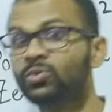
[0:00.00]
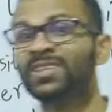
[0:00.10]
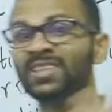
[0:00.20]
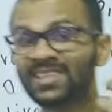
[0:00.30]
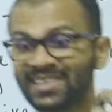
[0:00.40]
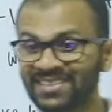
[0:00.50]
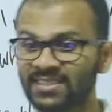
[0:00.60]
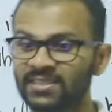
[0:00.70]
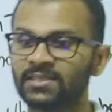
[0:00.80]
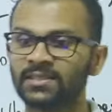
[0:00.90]

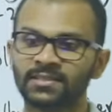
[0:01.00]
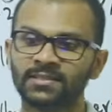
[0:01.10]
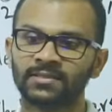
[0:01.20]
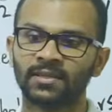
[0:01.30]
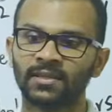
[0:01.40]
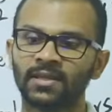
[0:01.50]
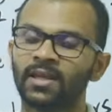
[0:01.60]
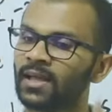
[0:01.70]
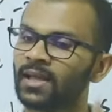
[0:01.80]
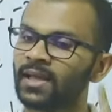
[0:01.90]
integers,
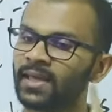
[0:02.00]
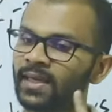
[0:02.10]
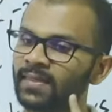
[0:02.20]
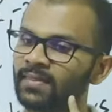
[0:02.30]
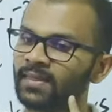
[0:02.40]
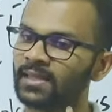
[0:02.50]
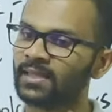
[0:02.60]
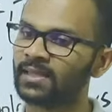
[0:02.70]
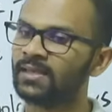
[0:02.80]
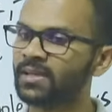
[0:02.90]
and the
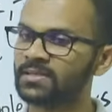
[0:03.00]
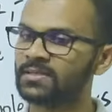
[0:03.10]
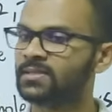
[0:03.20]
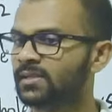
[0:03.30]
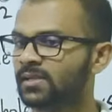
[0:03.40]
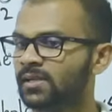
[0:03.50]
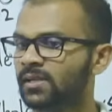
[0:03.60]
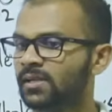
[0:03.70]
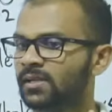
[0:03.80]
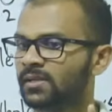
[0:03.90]
divisor,
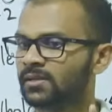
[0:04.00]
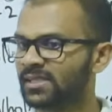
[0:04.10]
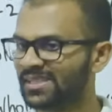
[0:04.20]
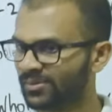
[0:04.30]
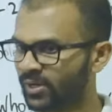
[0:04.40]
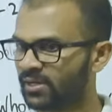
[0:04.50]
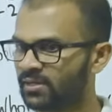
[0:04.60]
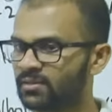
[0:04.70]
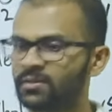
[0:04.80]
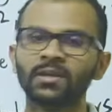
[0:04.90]
the denominator,
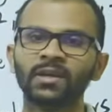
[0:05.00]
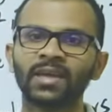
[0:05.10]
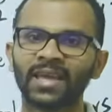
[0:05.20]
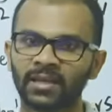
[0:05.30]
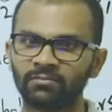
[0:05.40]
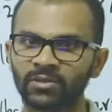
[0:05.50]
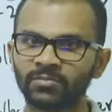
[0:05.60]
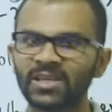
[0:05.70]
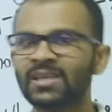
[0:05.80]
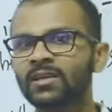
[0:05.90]
can never be
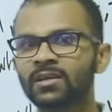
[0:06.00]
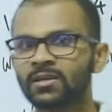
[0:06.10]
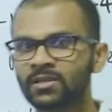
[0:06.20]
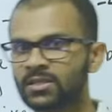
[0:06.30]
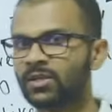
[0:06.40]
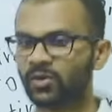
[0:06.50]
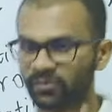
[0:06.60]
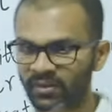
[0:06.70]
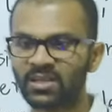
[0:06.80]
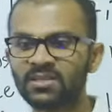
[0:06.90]
0. If it
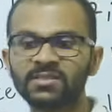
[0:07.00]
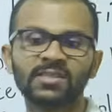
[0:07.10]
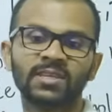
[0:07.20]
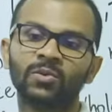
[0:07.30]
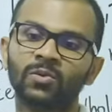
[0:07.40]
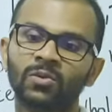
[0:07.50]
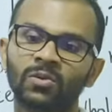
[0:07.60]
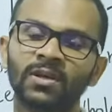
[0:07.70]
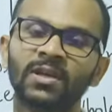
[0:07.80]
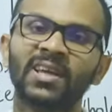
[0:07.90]
is 0,
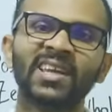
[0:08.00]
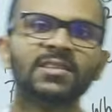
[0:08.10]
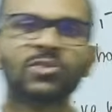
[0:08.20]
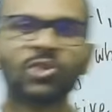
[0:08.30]
it is not